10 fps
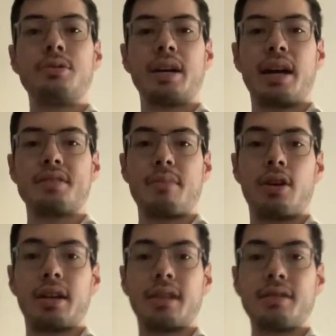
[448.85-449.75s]
as
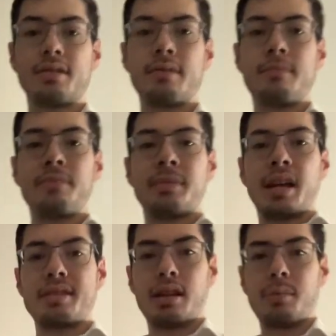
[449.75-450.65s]
Americans.
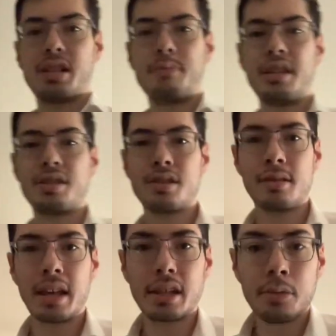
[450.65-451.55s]
That's the end of my speech.
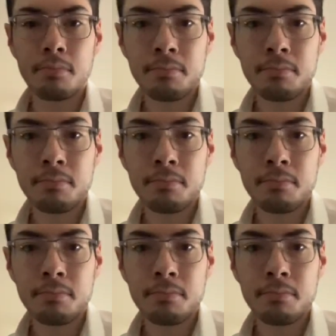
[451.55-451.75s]
Thank you.